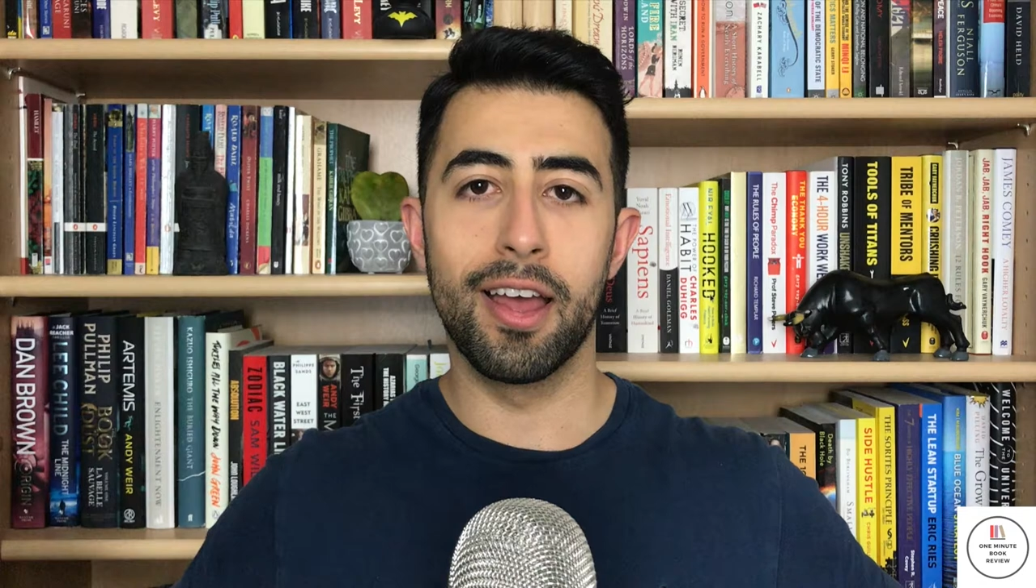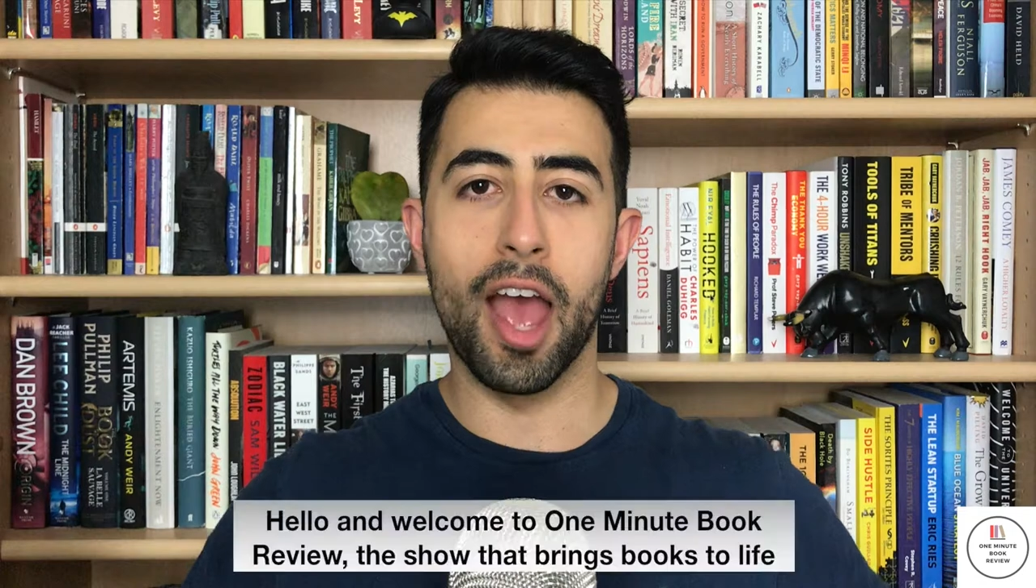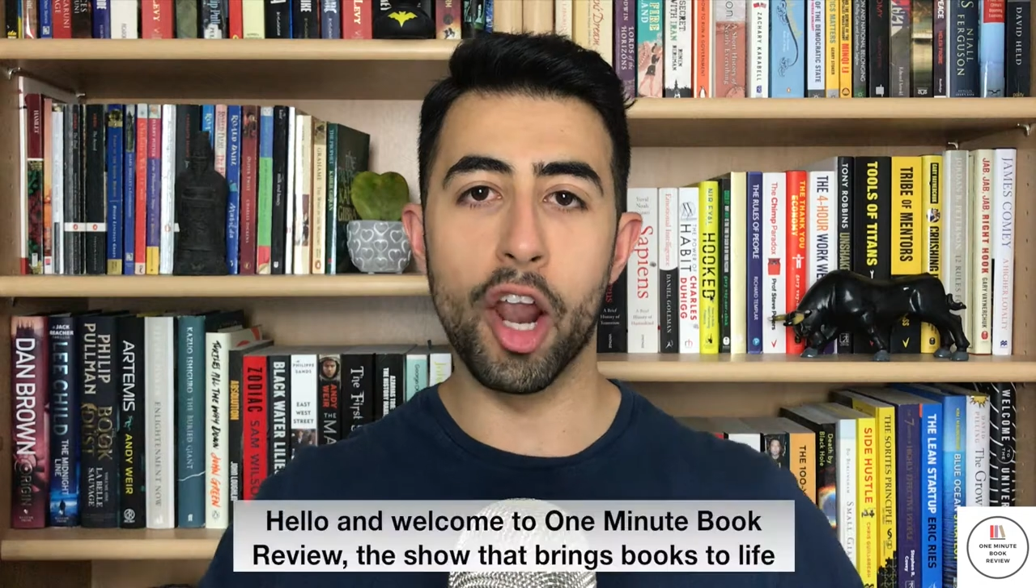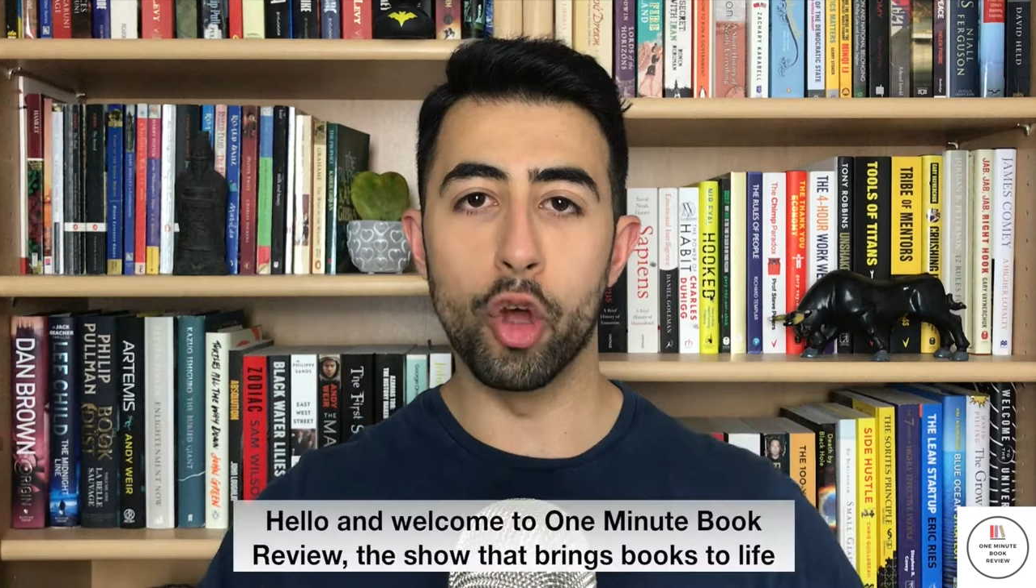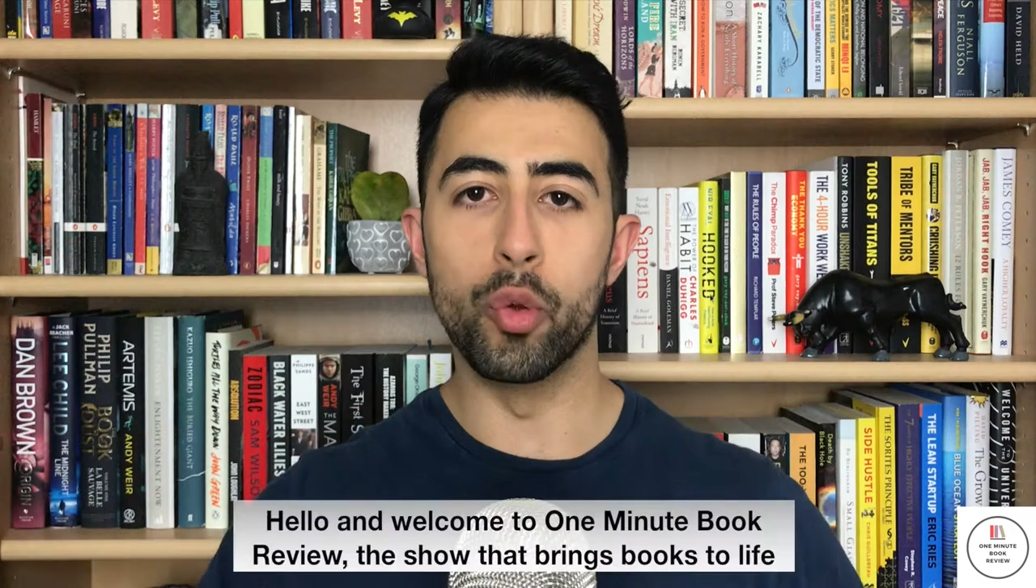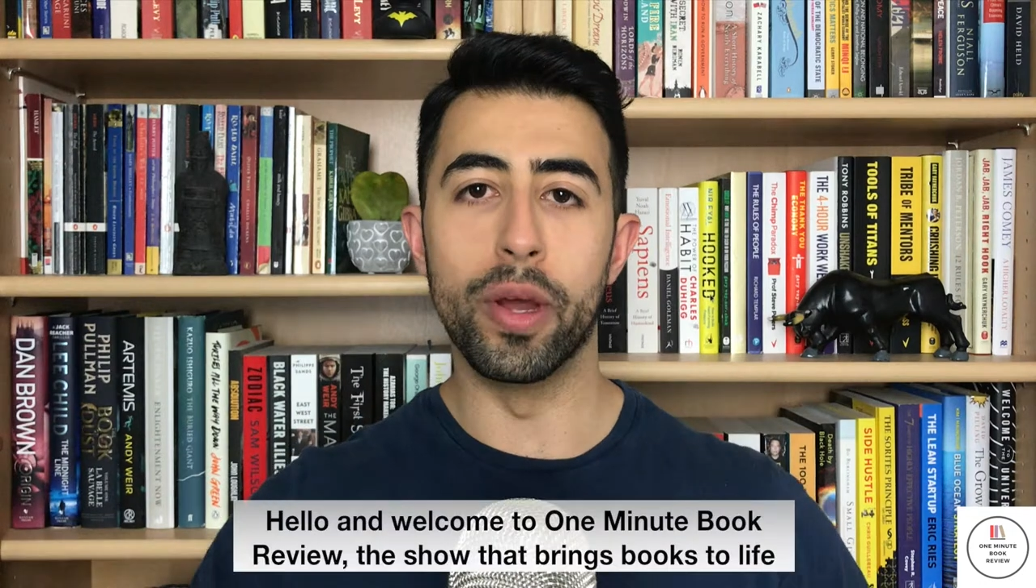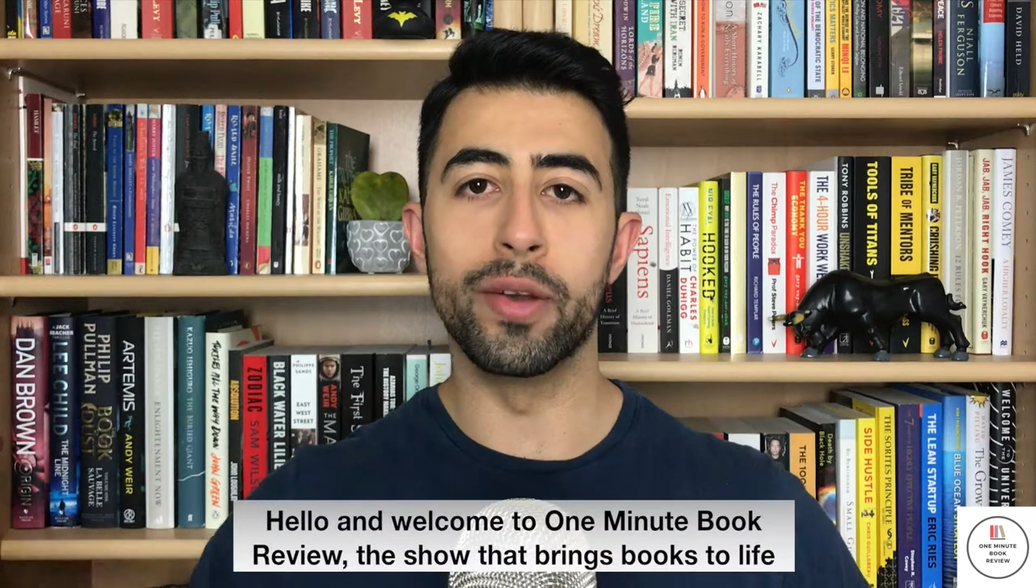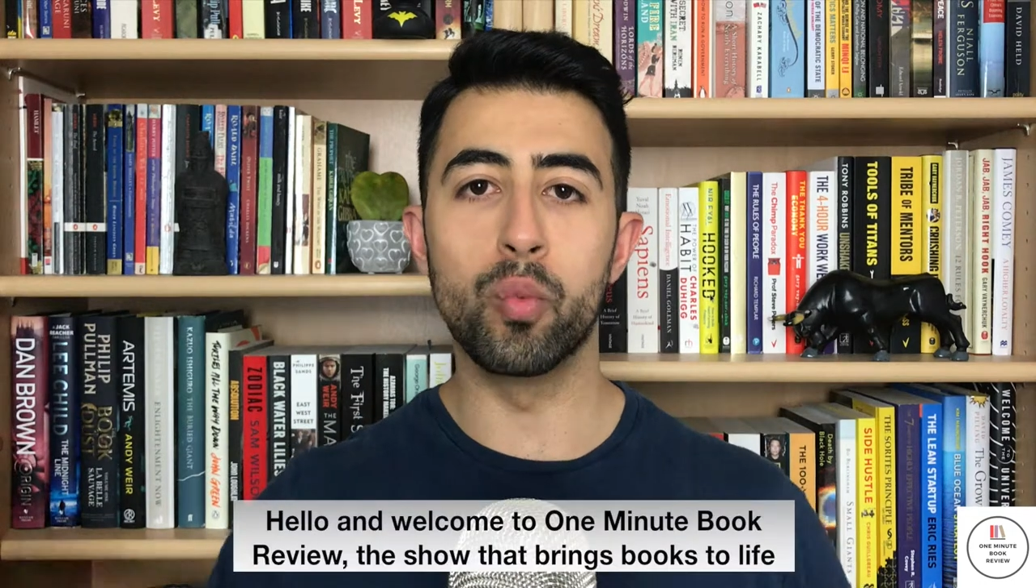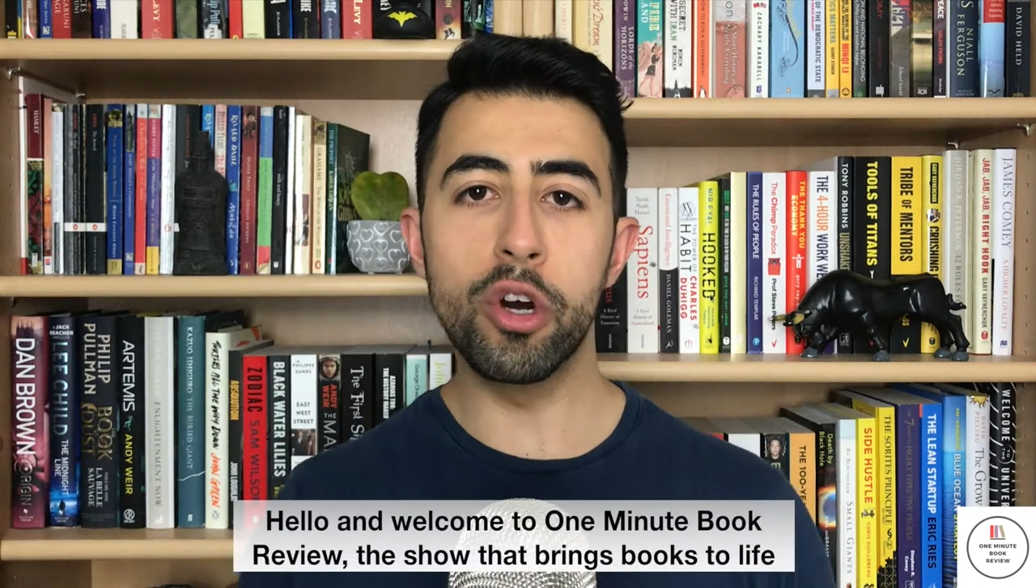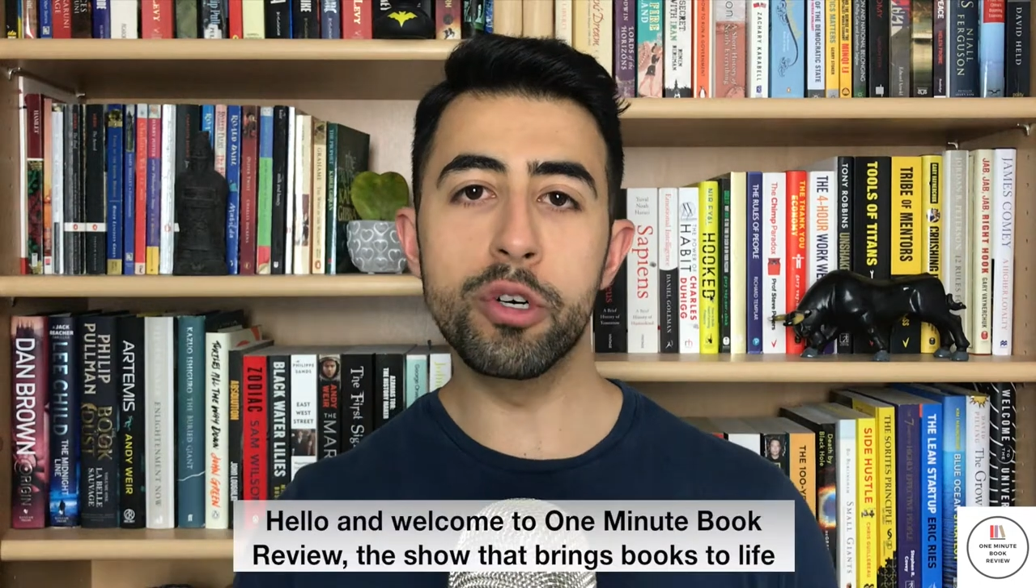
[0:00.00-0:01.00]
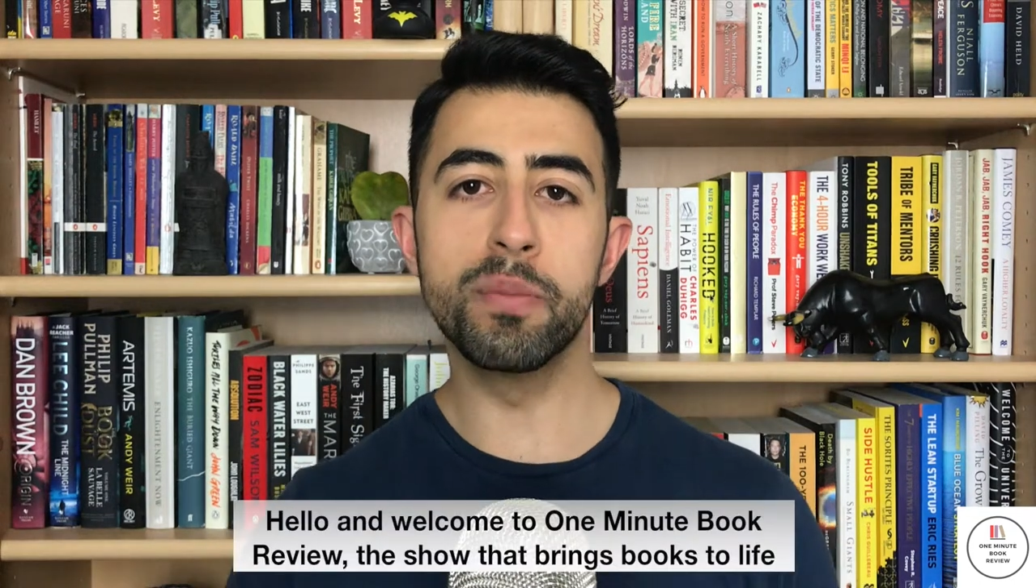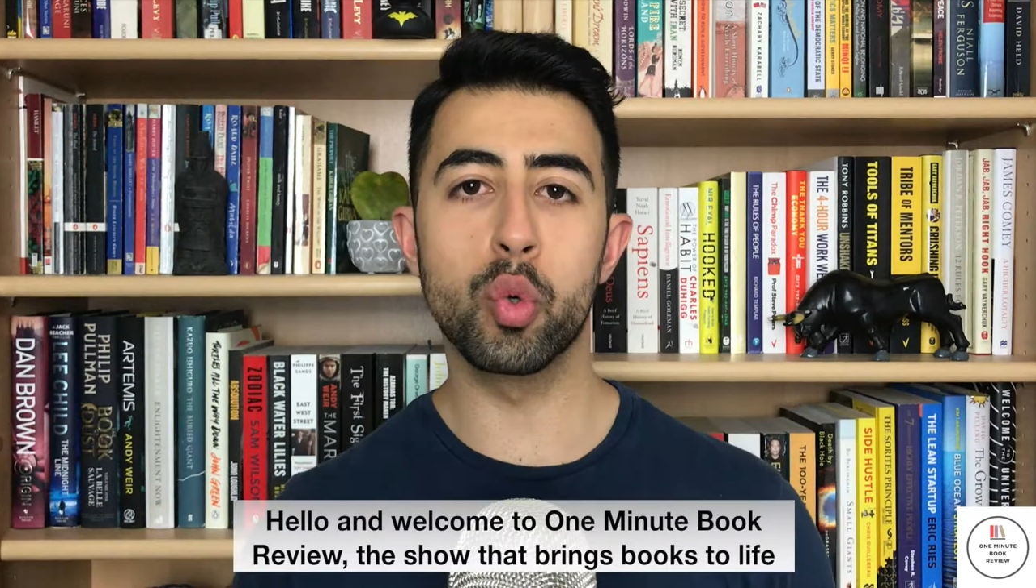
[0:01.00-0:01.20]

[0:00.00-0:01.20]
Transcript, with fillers: Hello and welcome